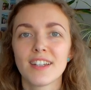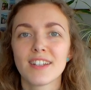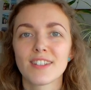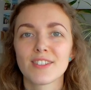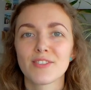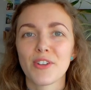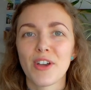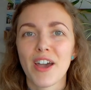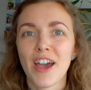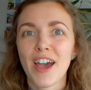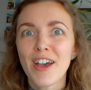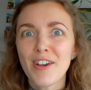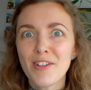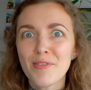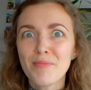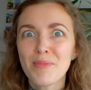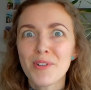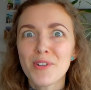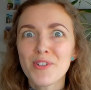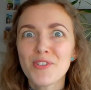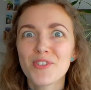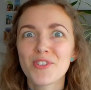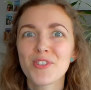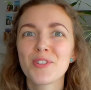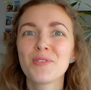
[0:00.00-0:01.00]
So how
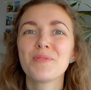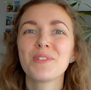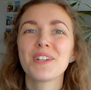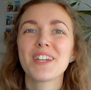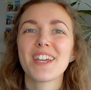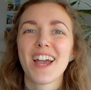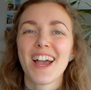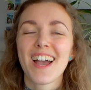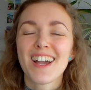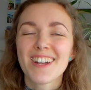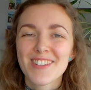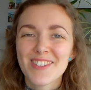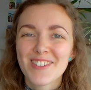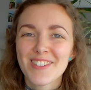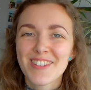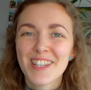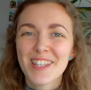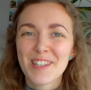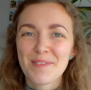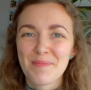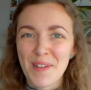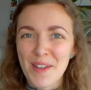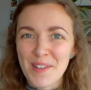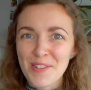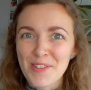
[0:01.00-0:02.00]
much do we actually
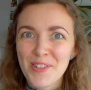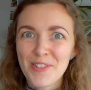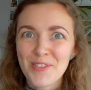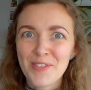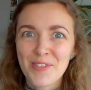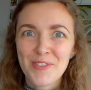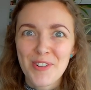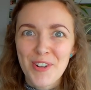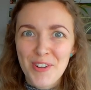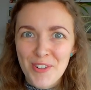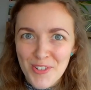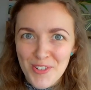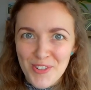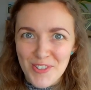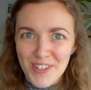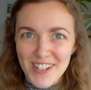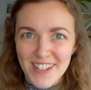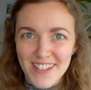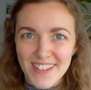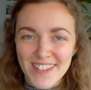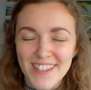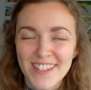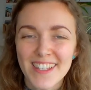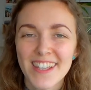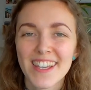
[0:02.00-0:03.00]
spend on
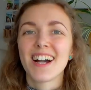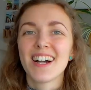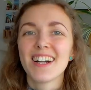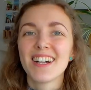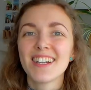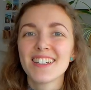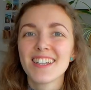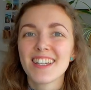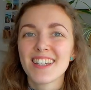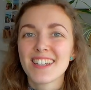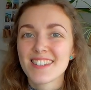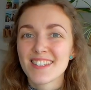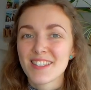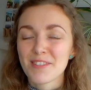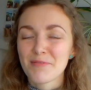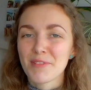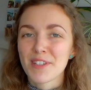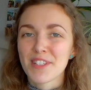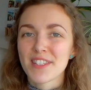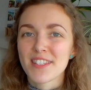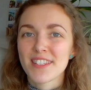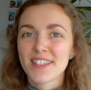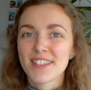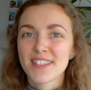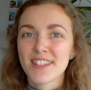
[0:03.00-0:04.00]
groceries? I
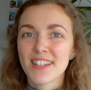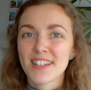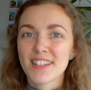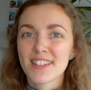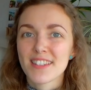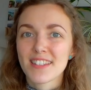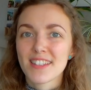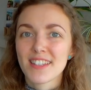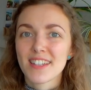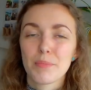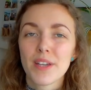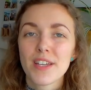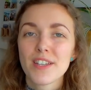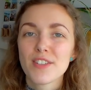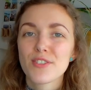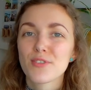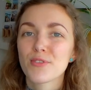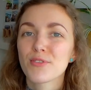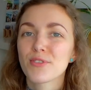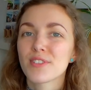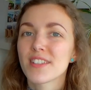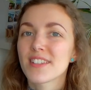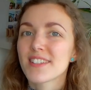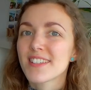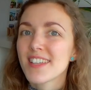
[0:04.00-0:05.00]
estimated that based
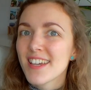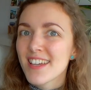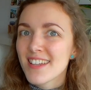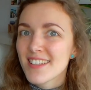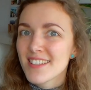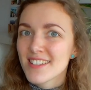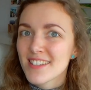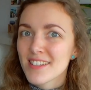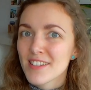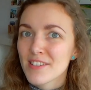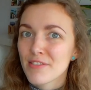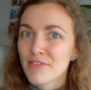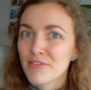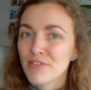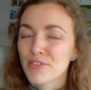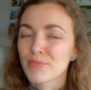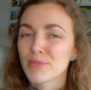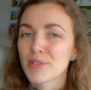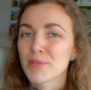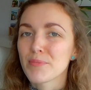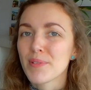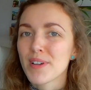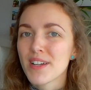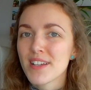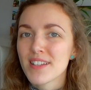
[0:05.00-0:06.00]
on the data from
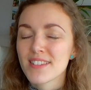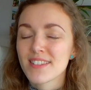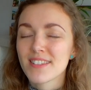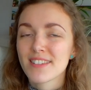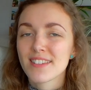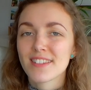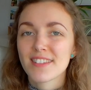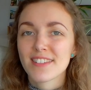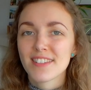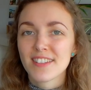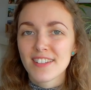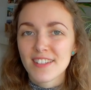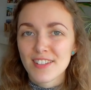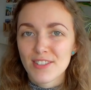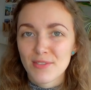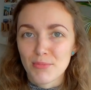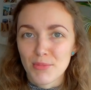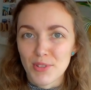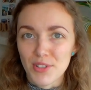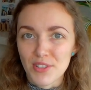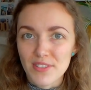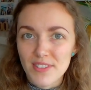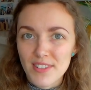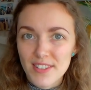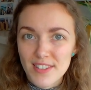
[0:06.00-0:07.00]
the past six
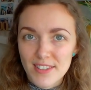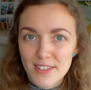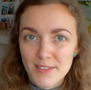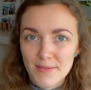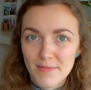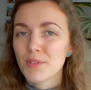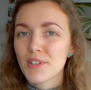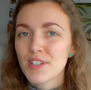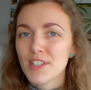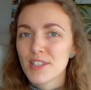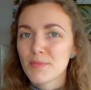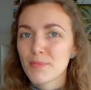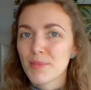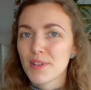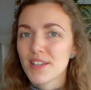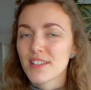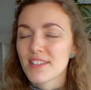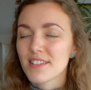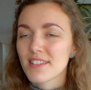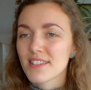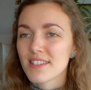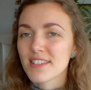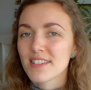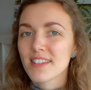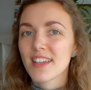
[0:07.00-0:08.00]
months, we
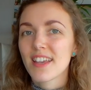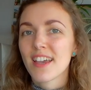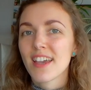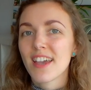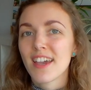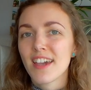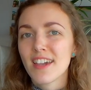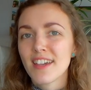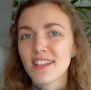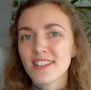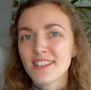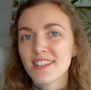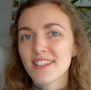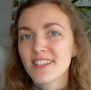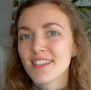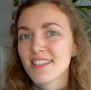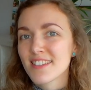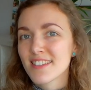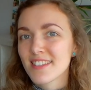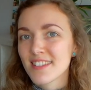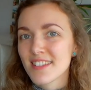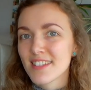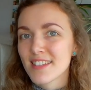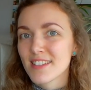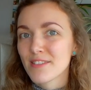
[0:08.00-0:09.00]
spent
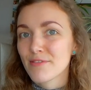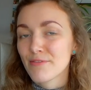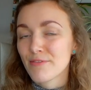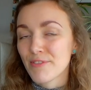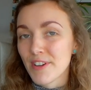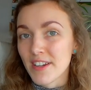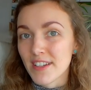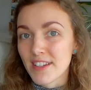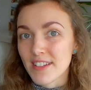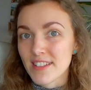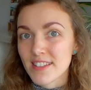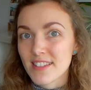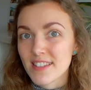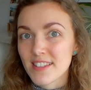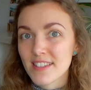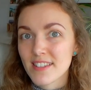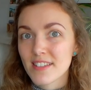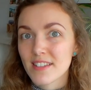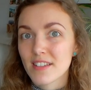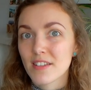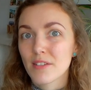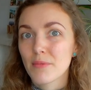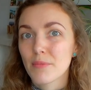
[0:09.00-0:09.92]
86 francs